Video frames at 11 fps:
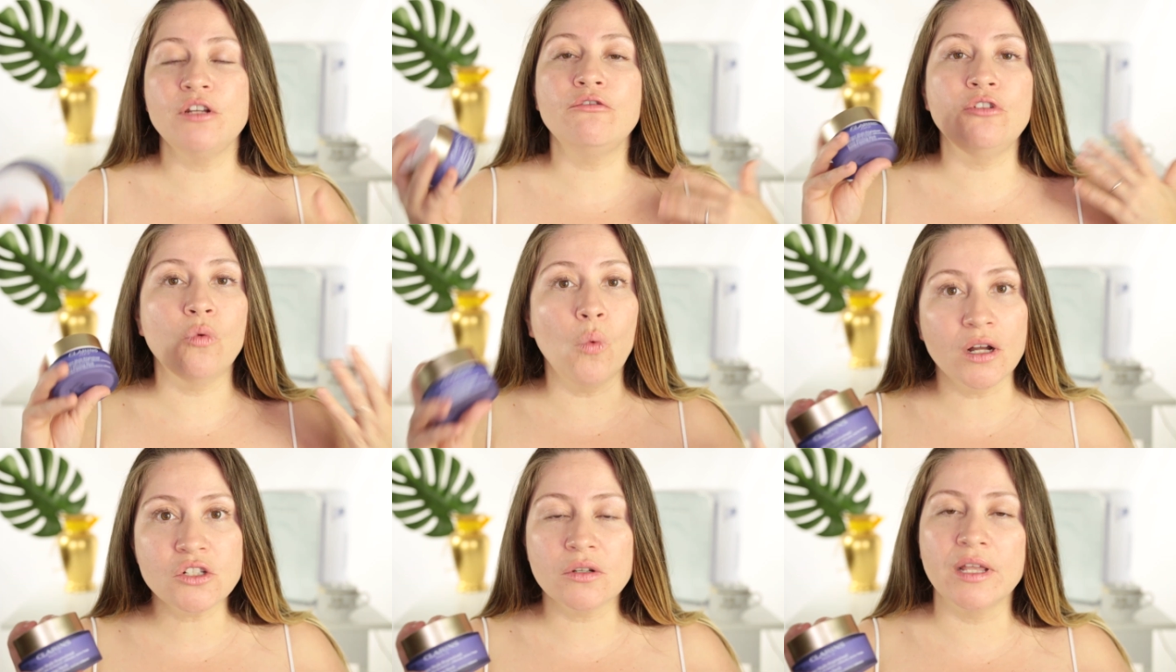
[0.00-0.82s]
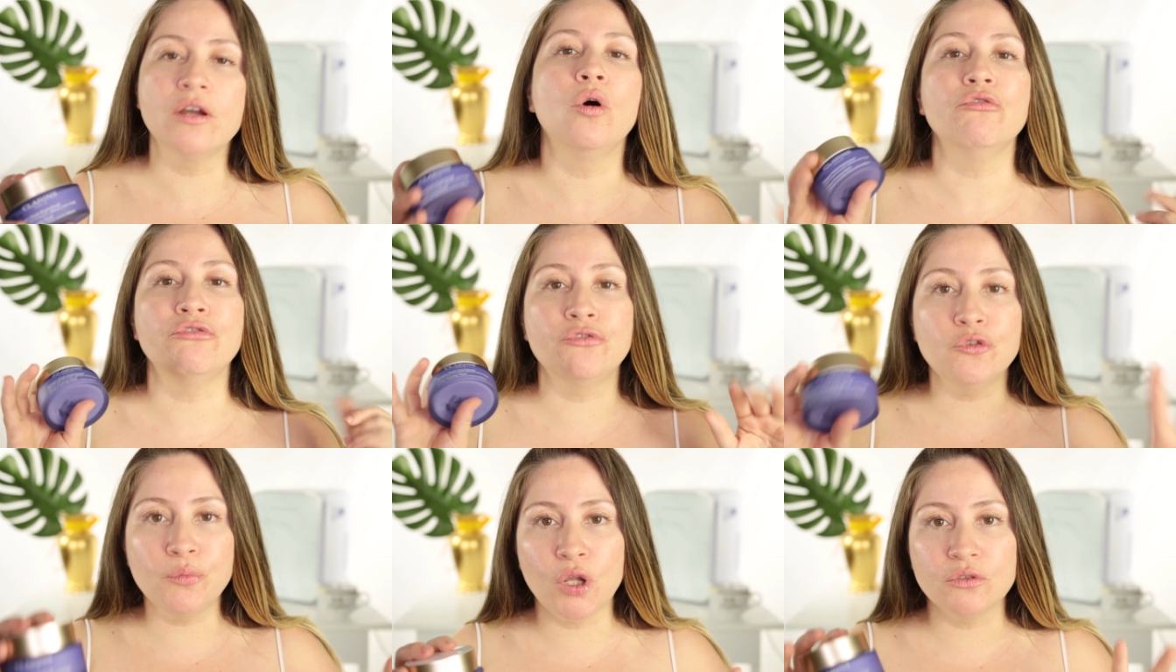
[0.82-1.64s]
If you want to like go
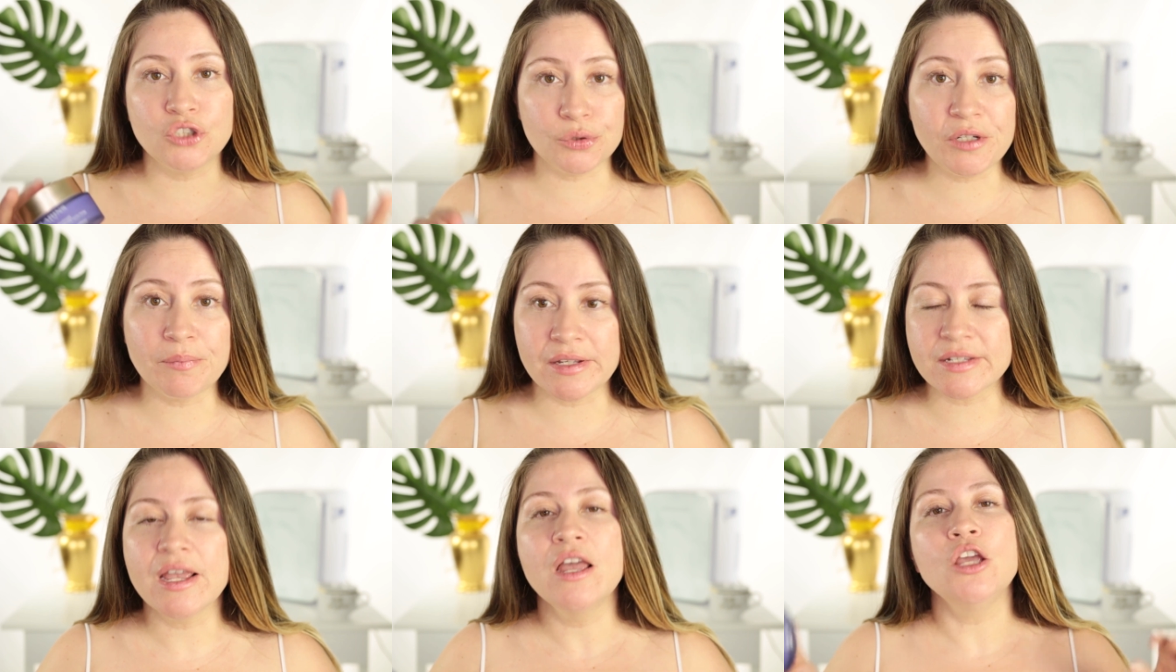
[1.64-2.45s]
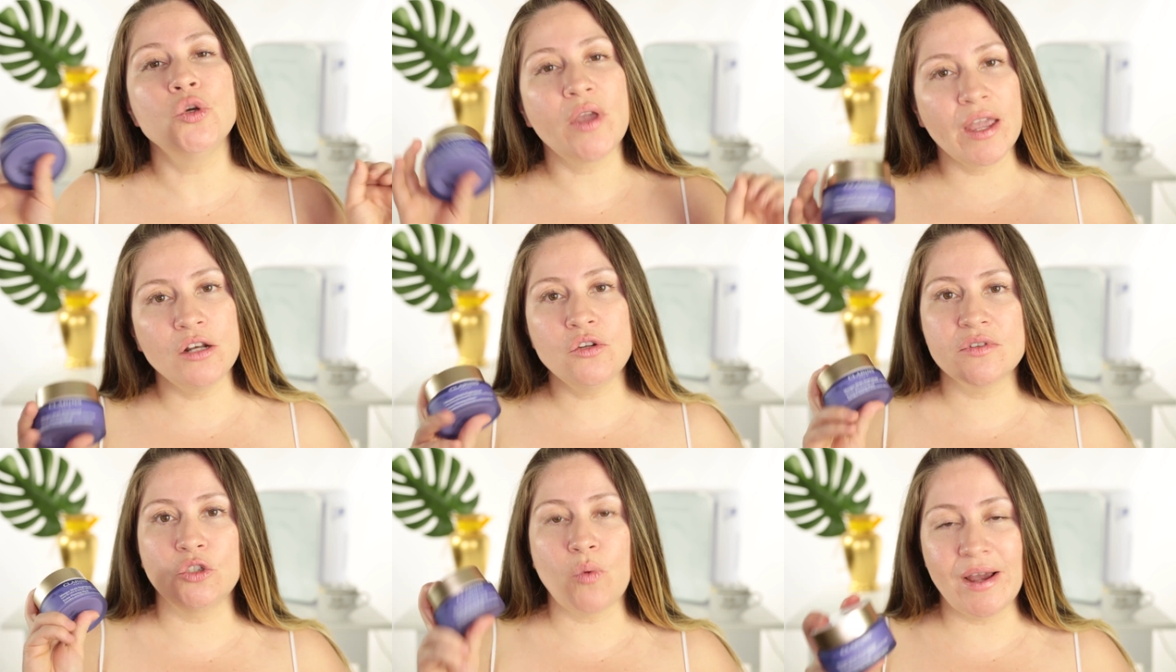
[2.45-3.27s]
full-blown treatment, you can
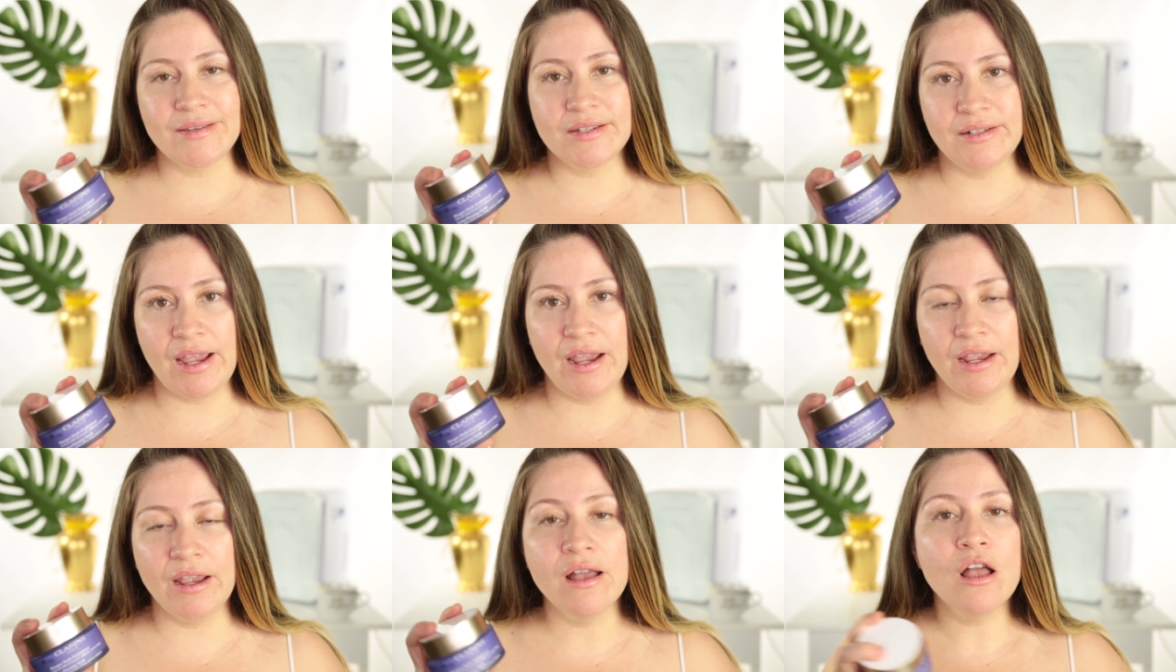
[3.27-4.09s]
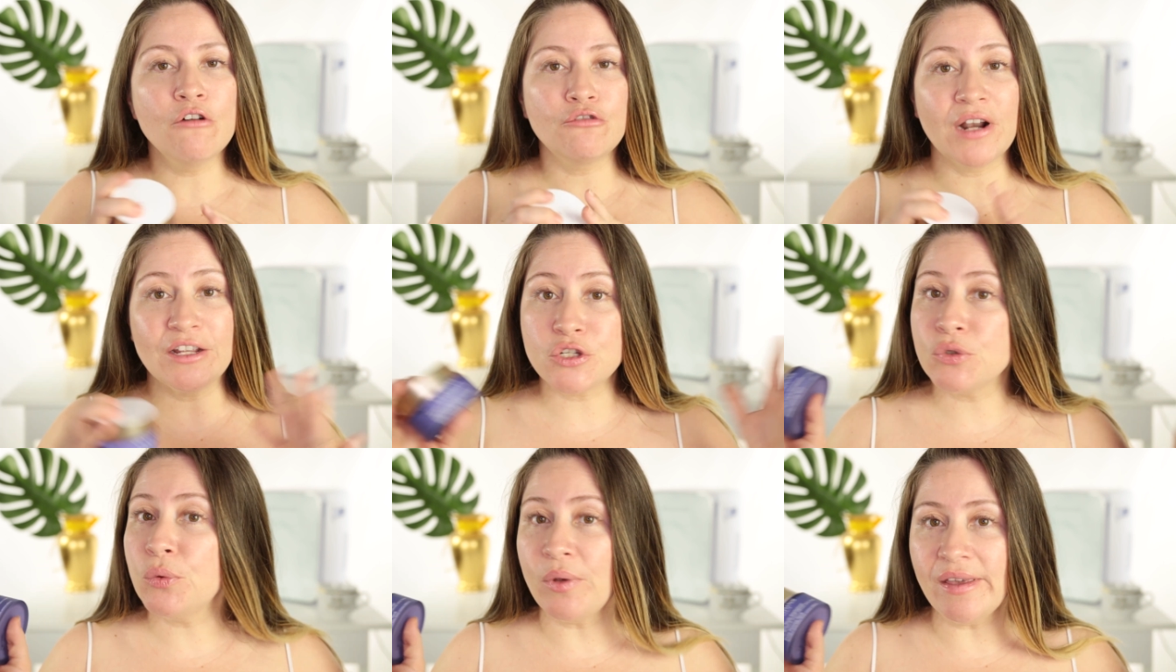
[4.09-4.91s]
use it twice a day for like
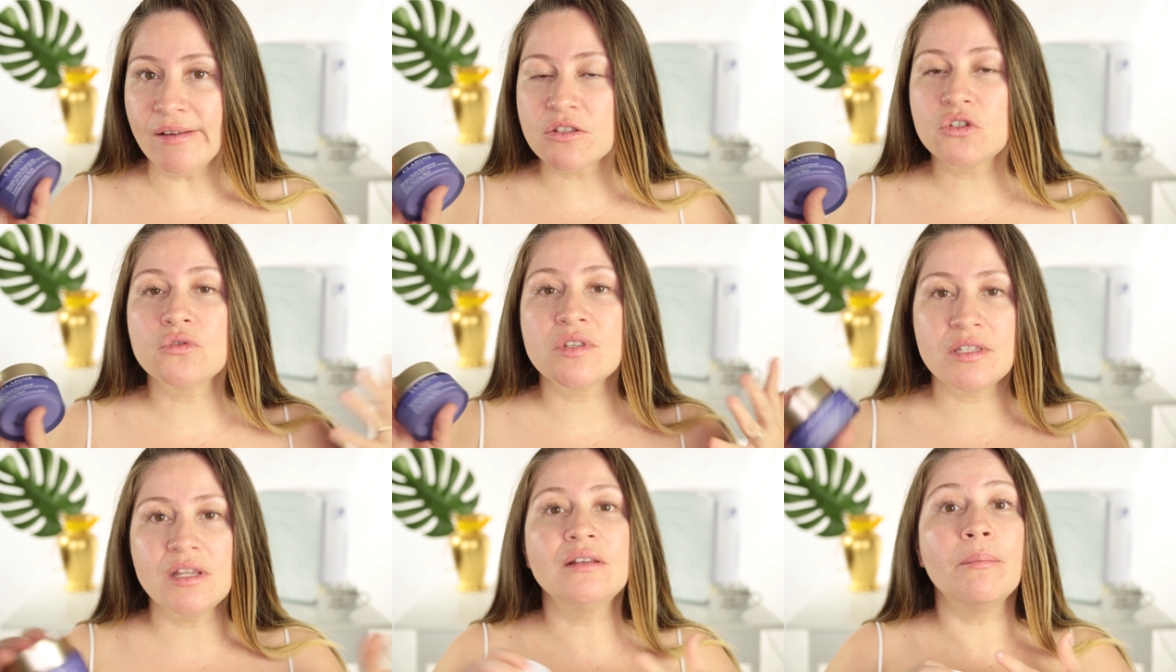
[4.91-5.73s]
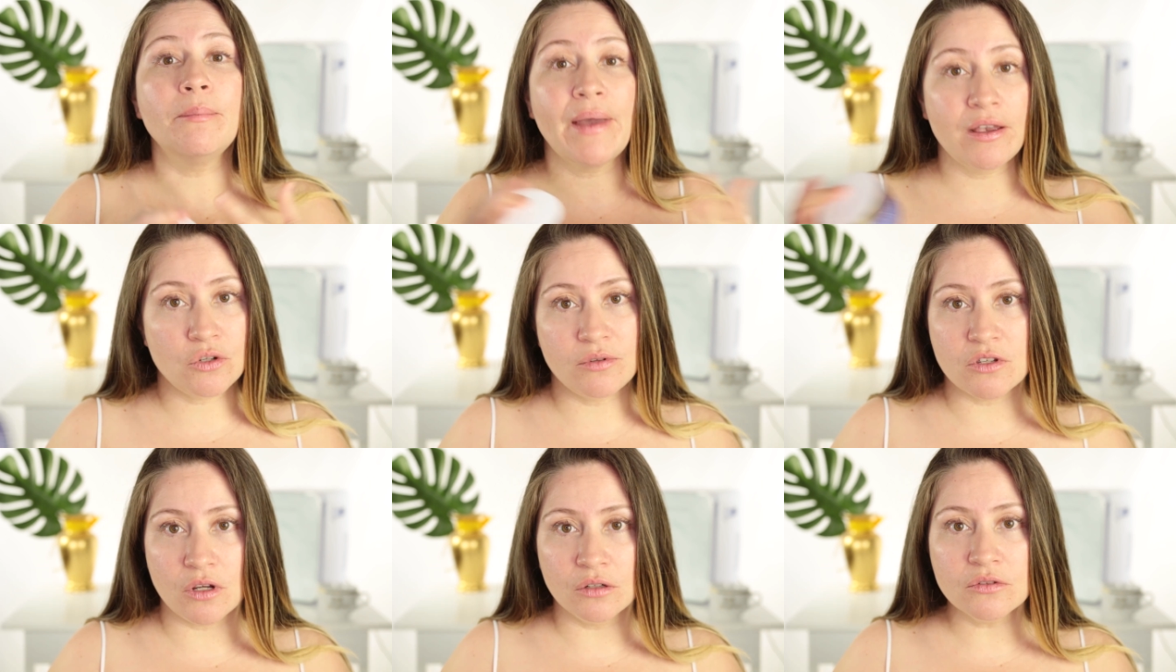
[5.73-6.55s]
two weeks to see the best
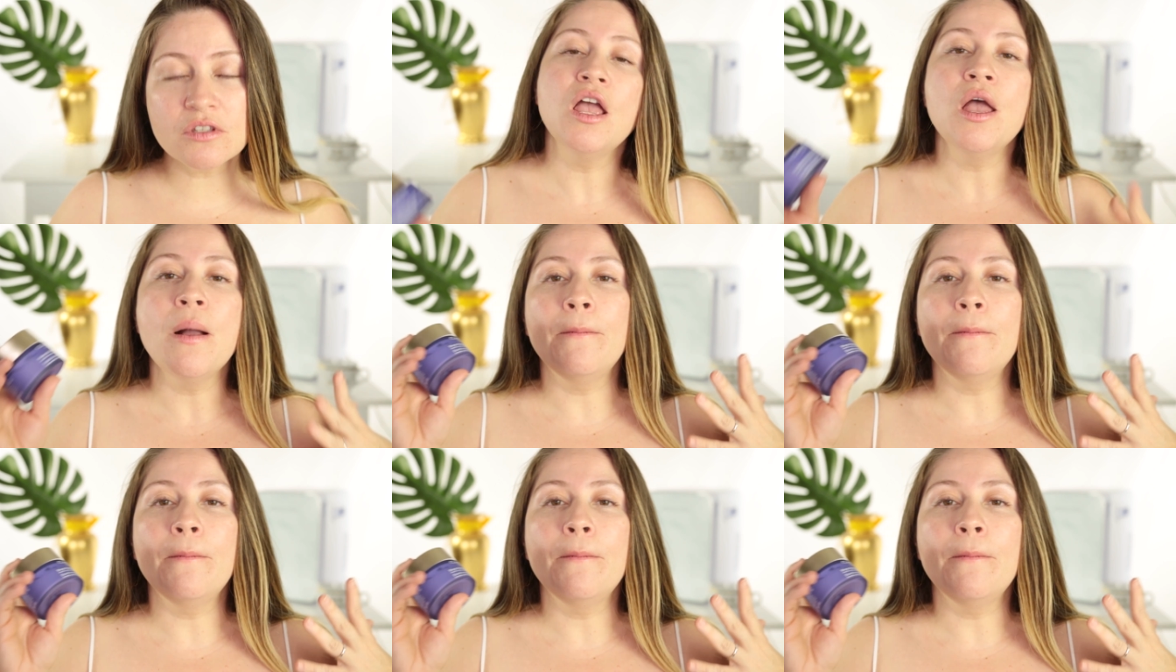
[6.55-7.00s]
results.